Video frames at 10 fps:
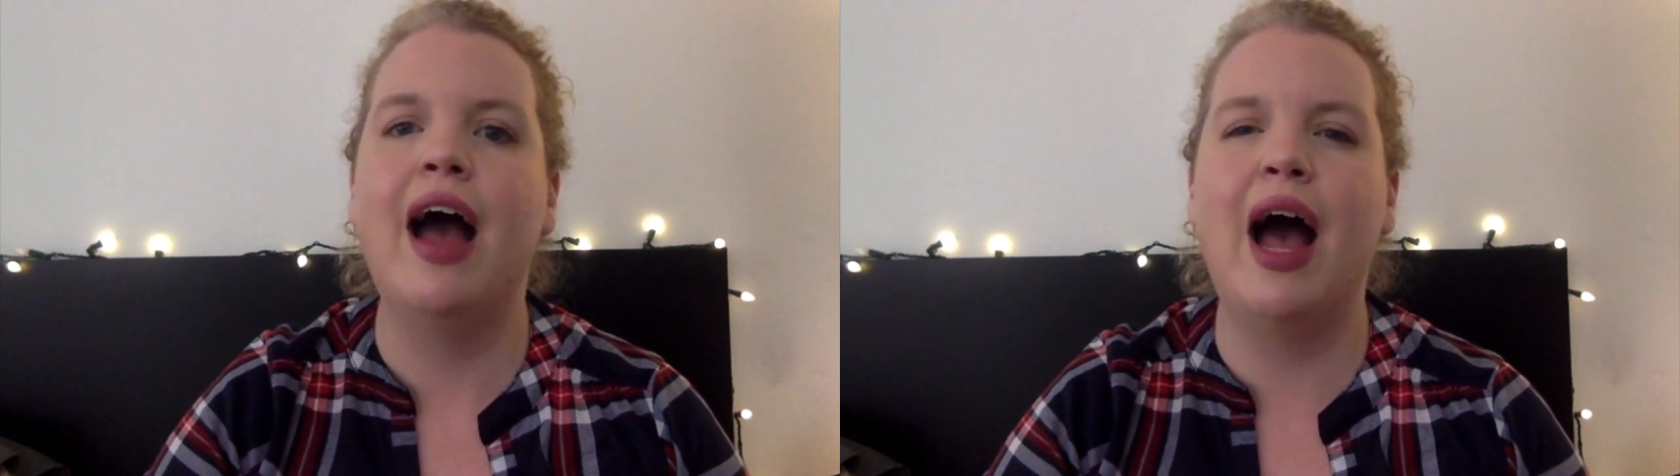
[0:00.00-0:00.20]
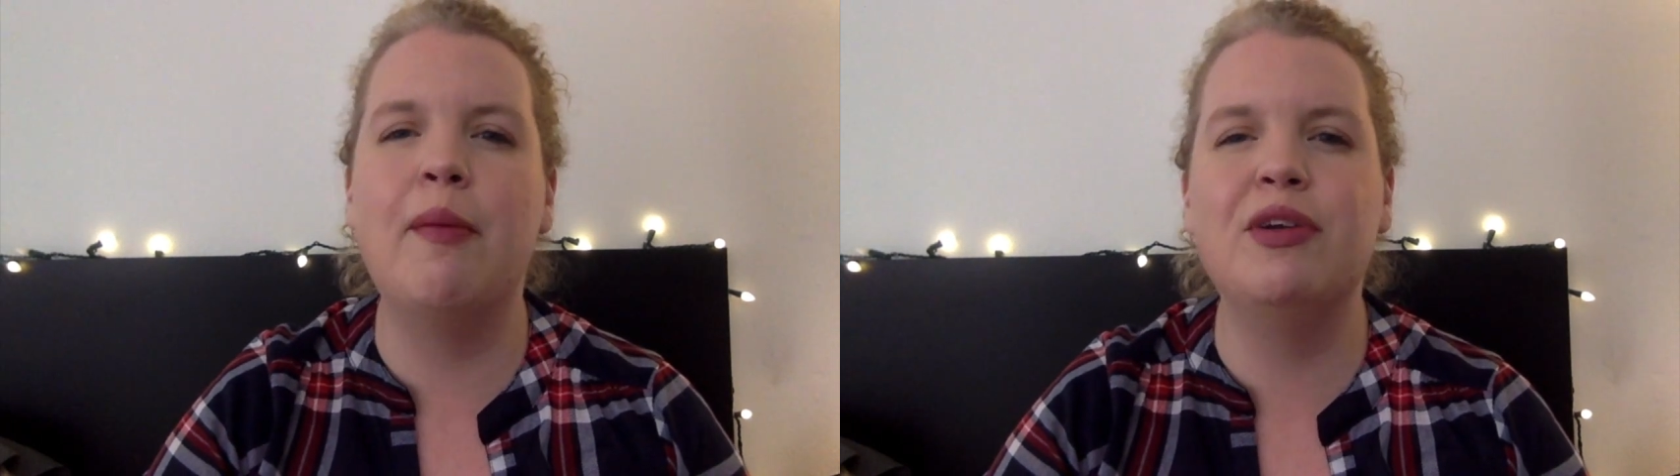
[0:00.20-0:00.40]

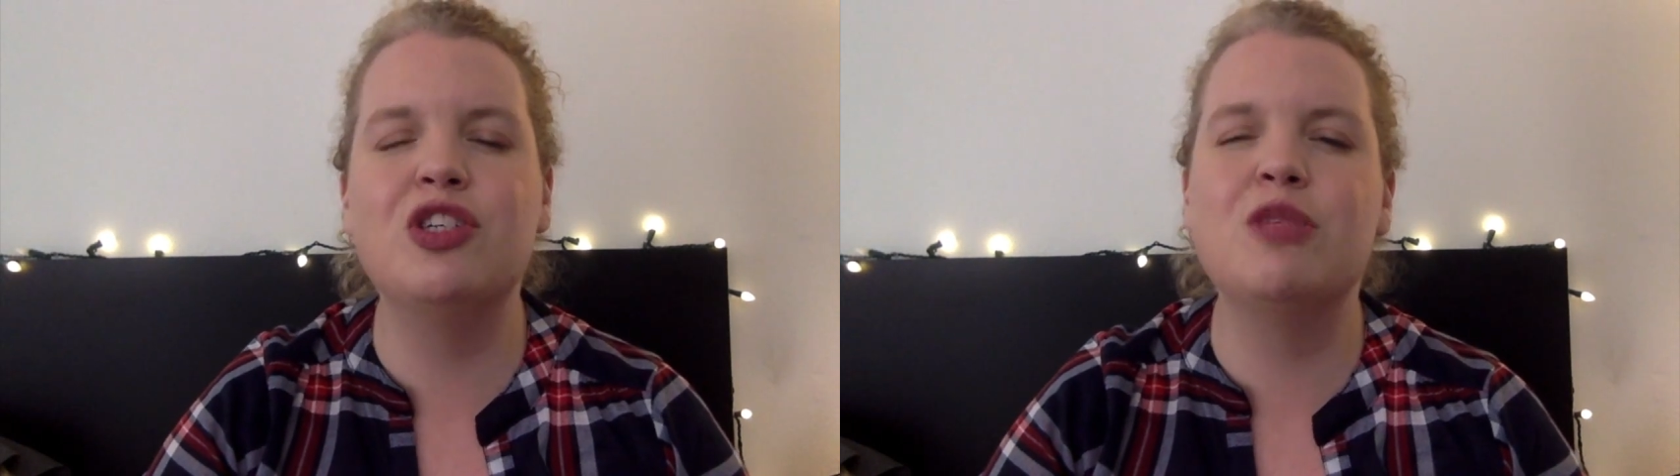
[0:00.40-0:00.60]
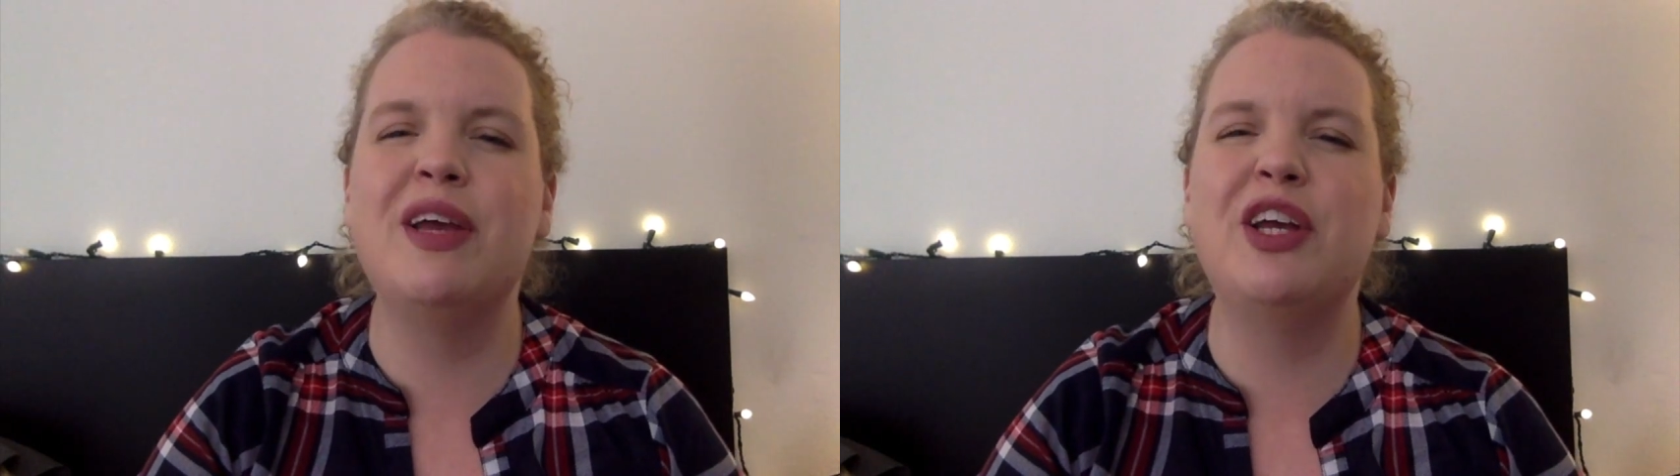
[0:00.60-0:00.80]
and
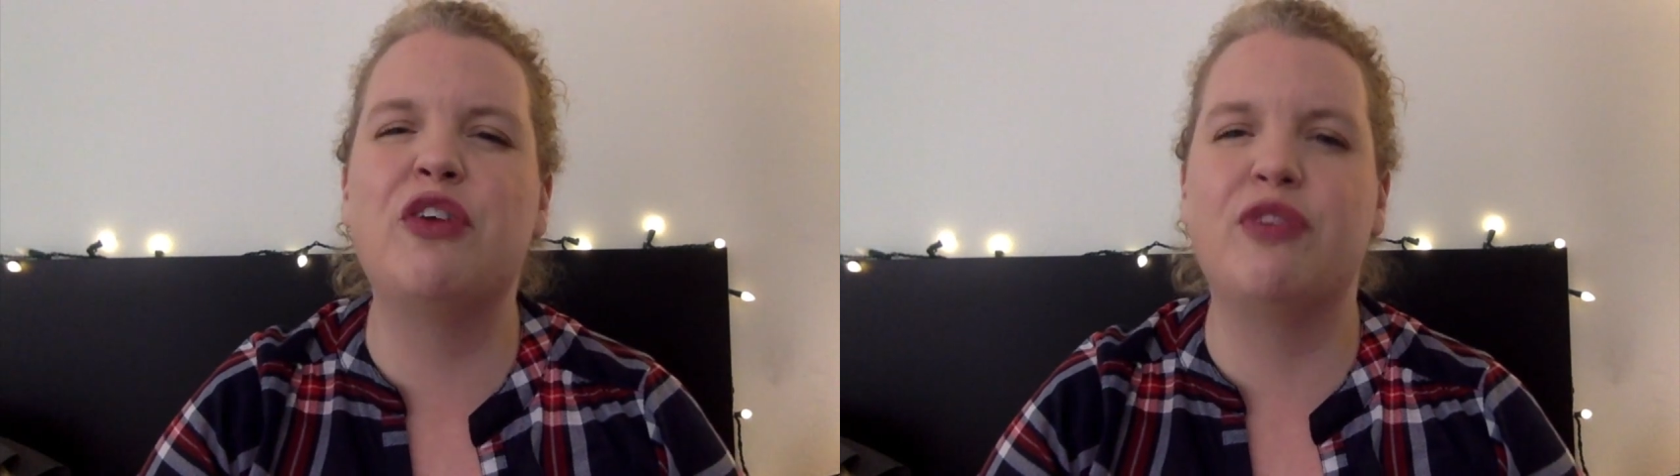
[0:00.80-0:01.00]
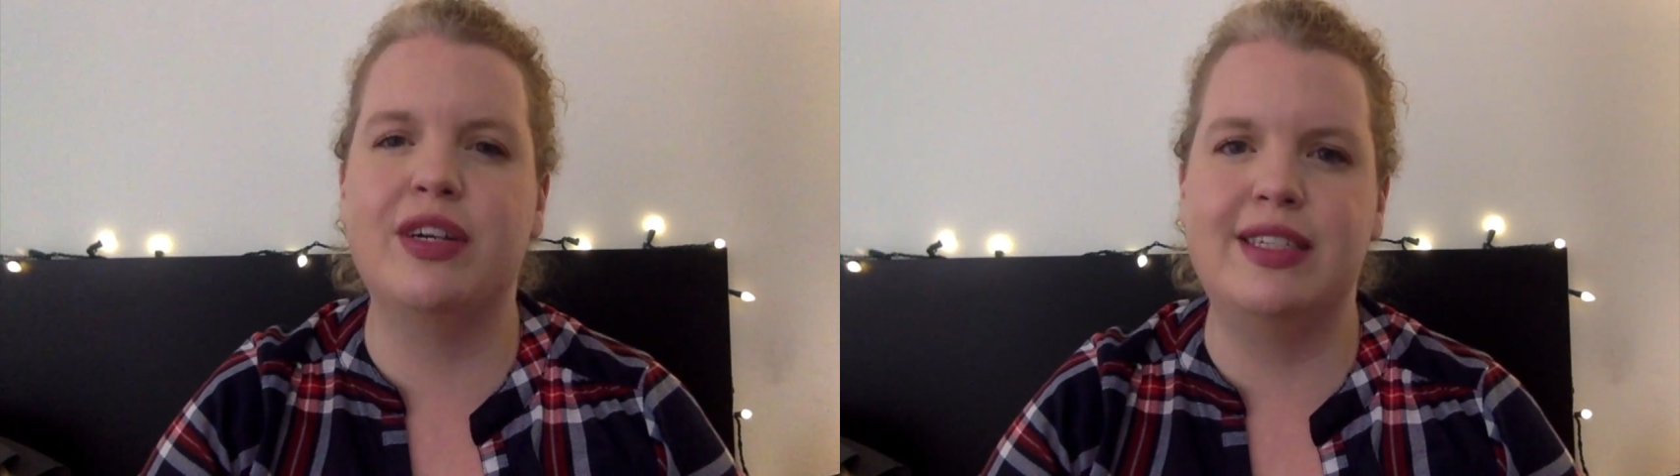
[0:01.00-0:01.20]
just make your
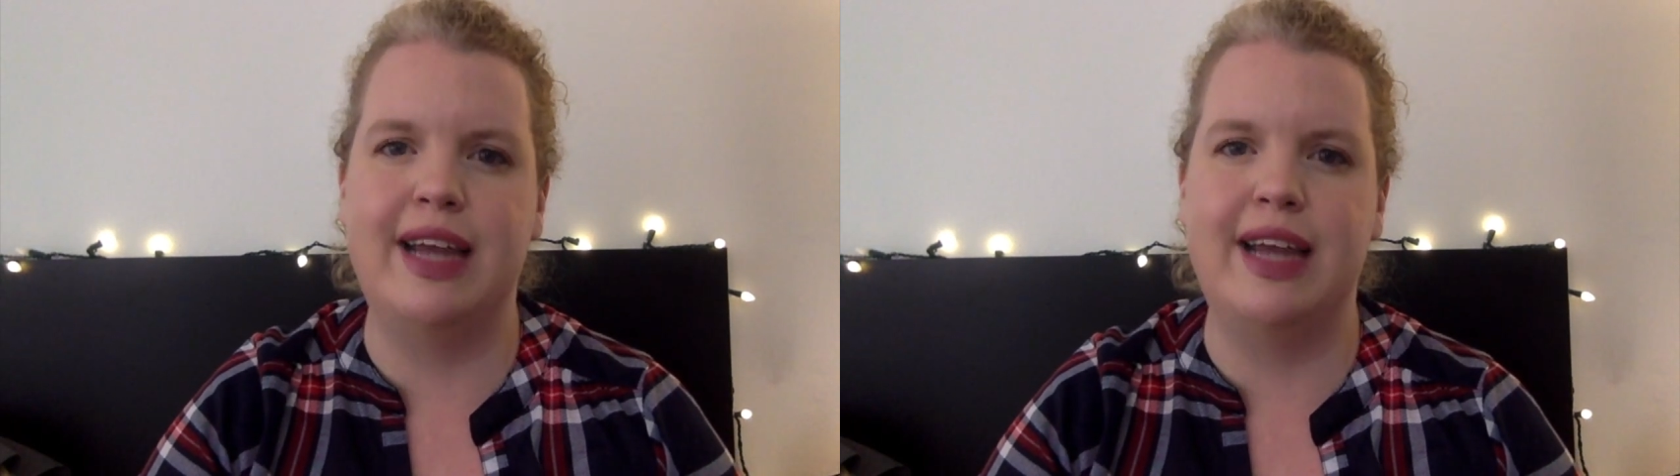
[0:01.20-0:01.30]
first